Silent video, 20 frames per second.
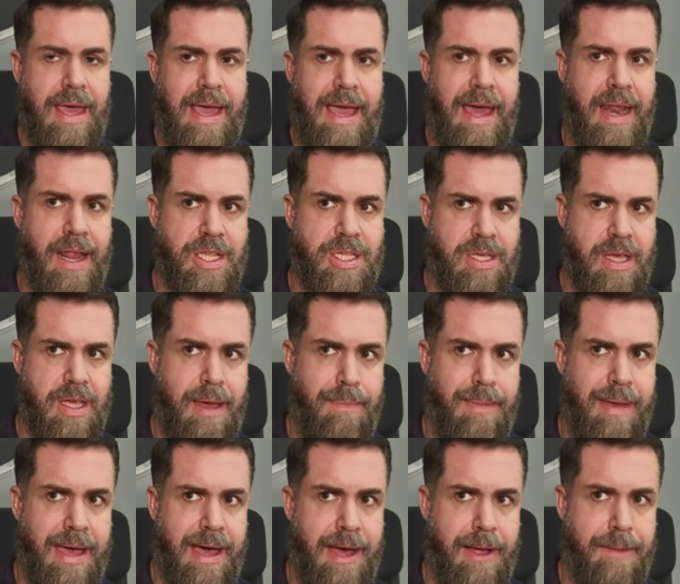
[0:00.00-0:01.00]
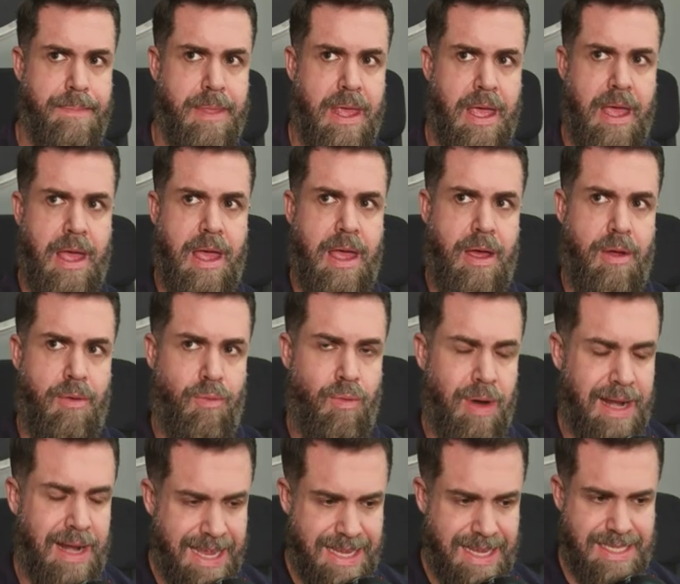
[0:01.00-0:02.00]
and it's about
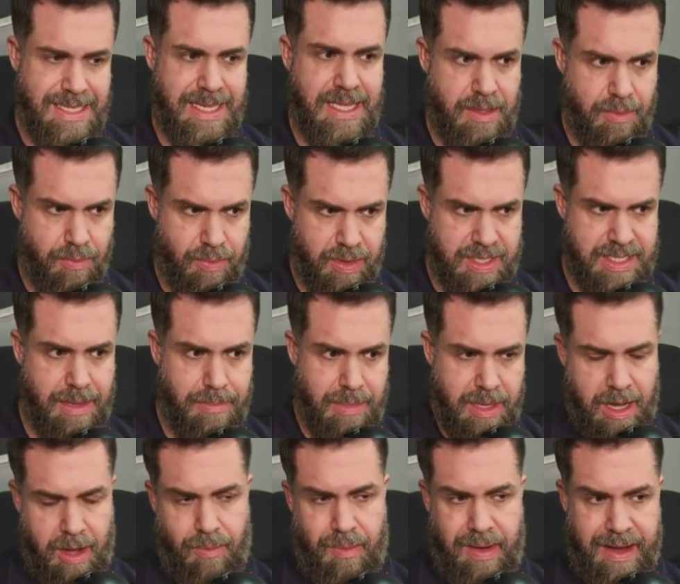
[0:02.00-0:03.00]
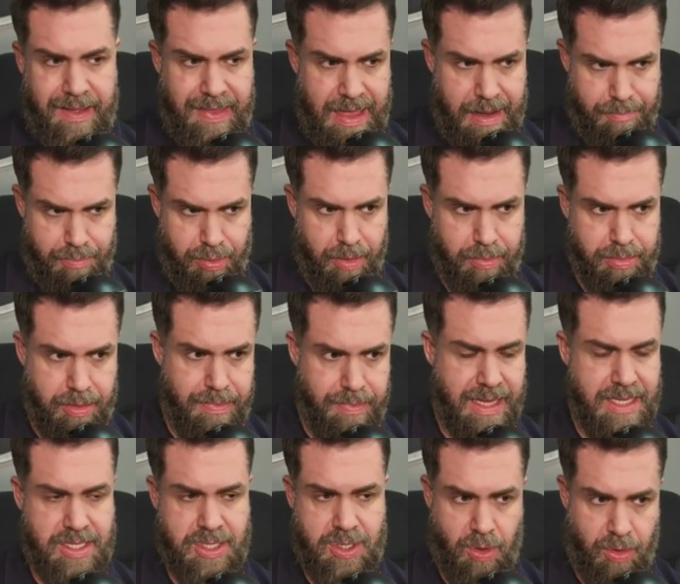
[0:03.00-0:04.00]
releasing the resentment around that problem
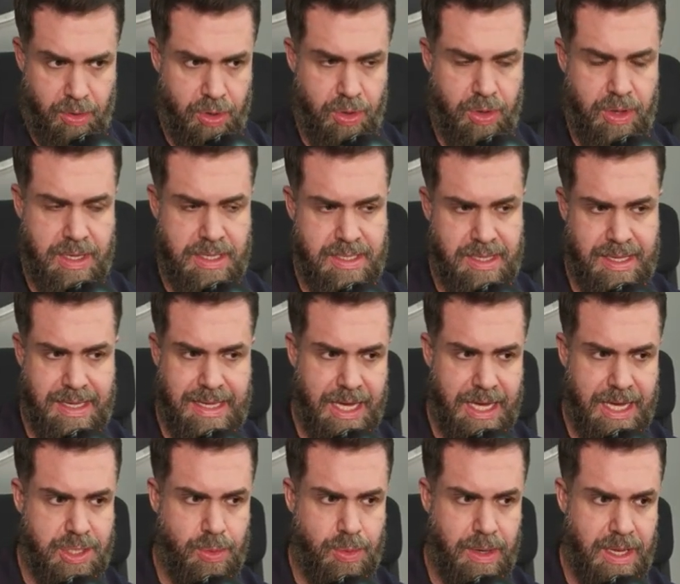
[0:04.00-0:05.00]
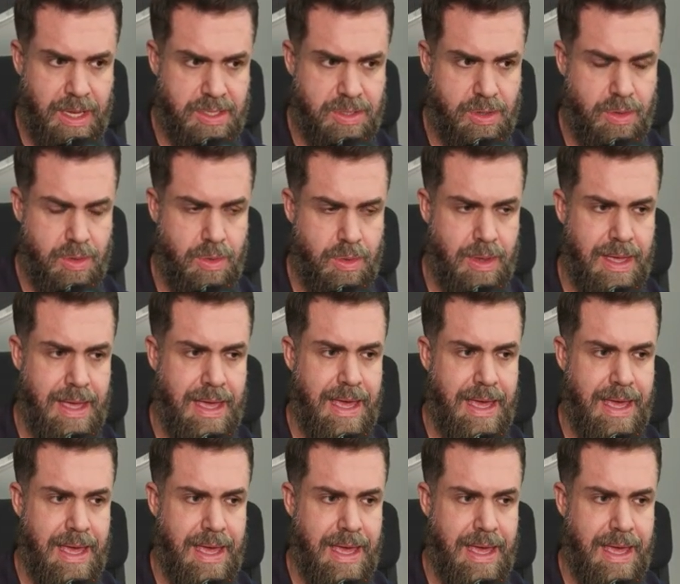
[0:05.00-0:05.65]
that's got her into the catch-22